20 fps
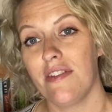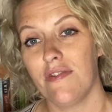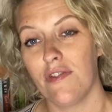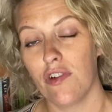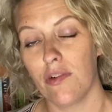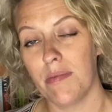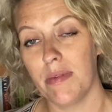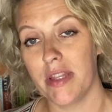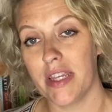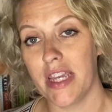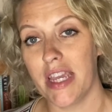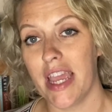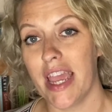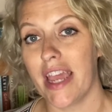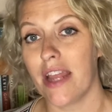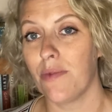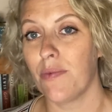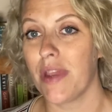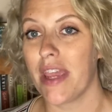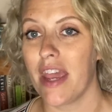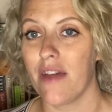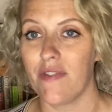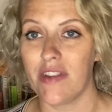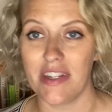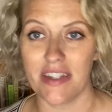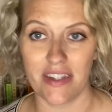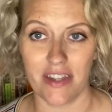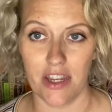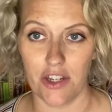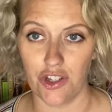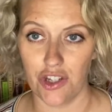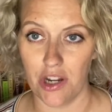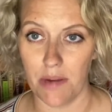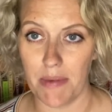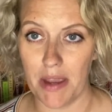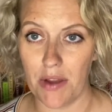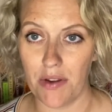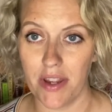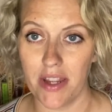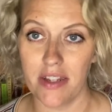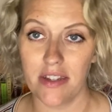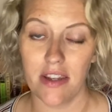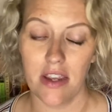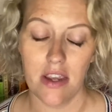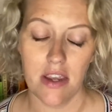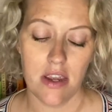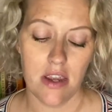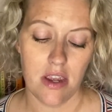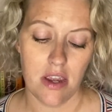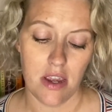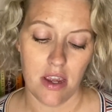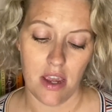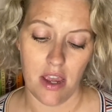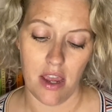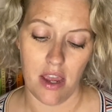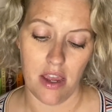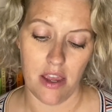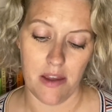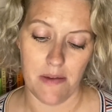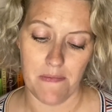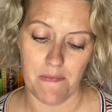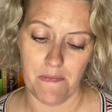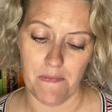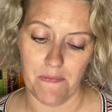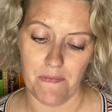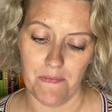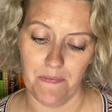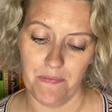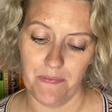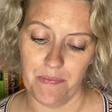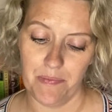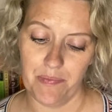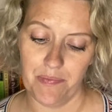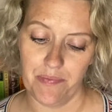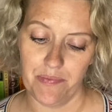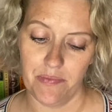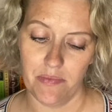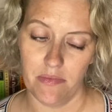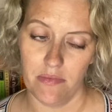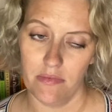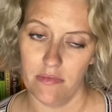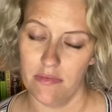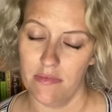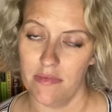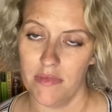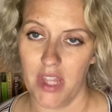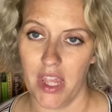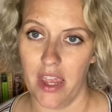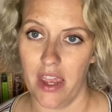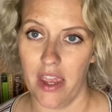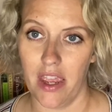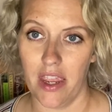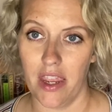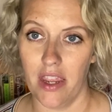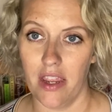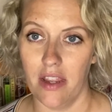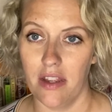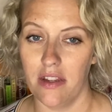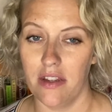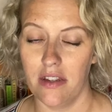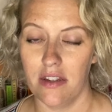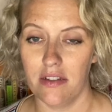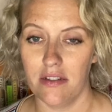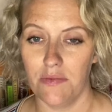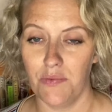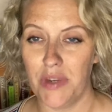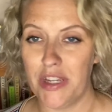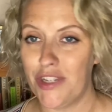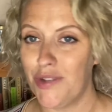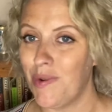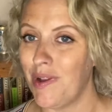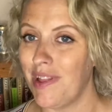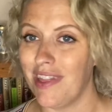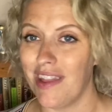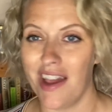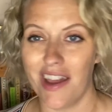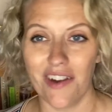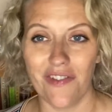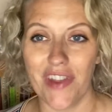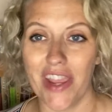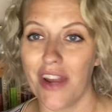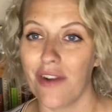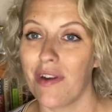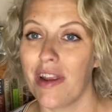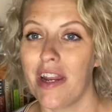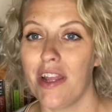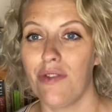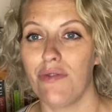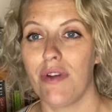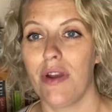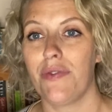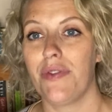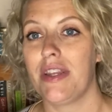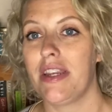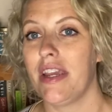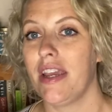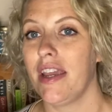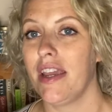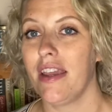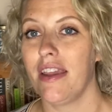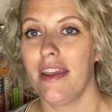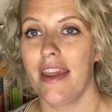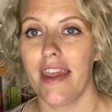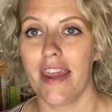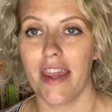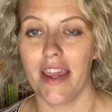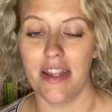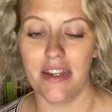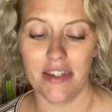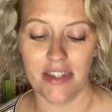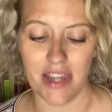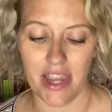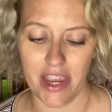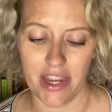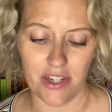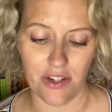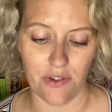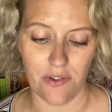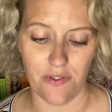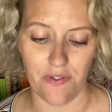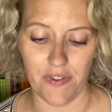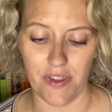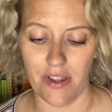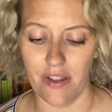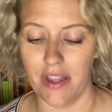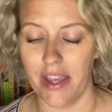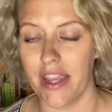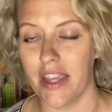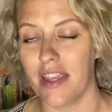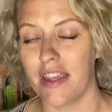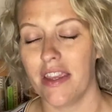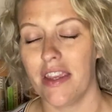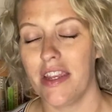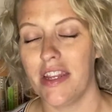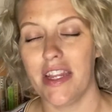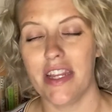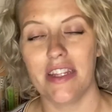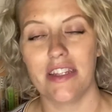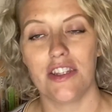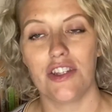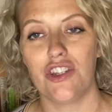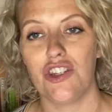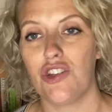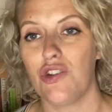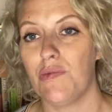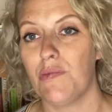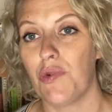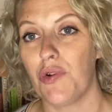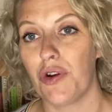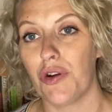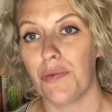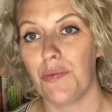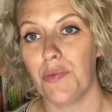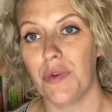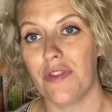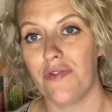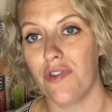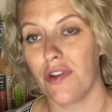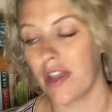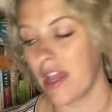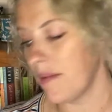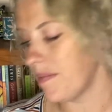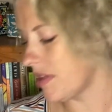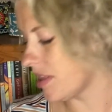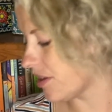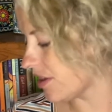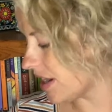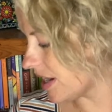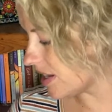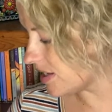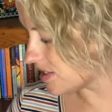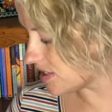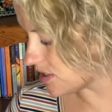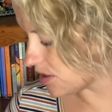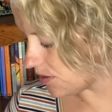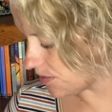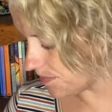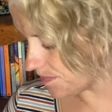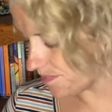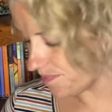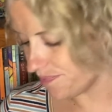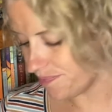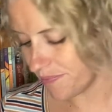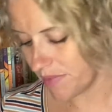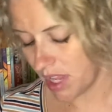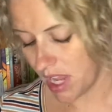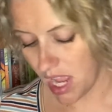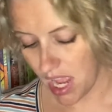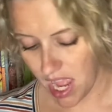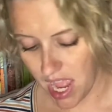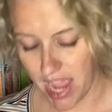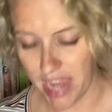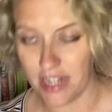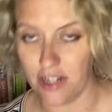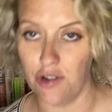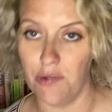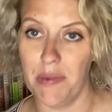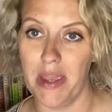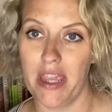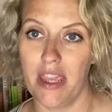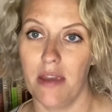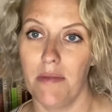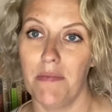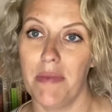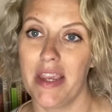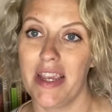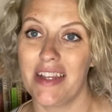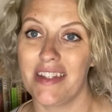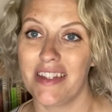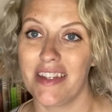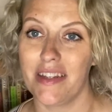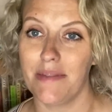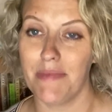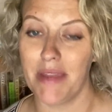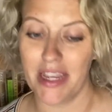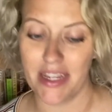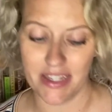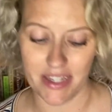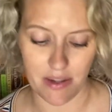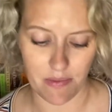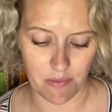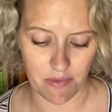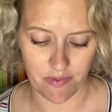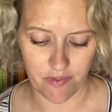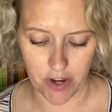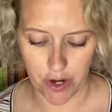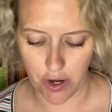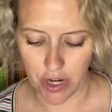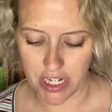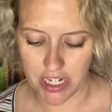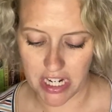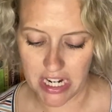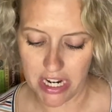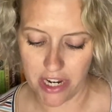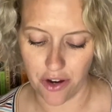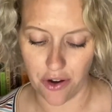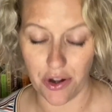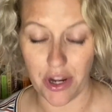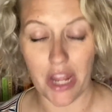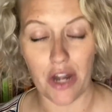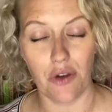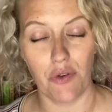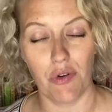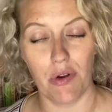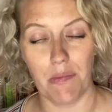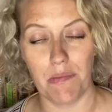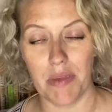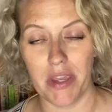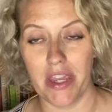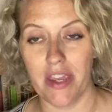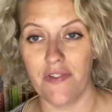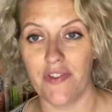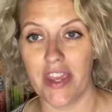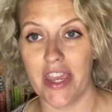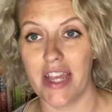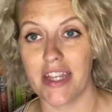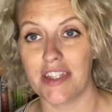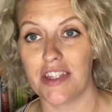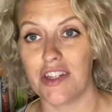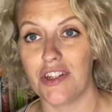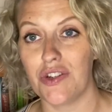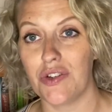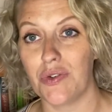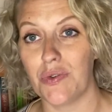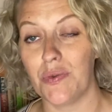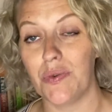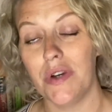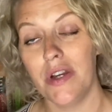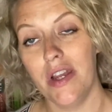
verbally and we have a discussion about it. Um, I we do a lot of handwriting throughout the day and I don't feel like he needs to do more with vocabulary. So I don't make him because it makes him very tired and grumpy if he has to do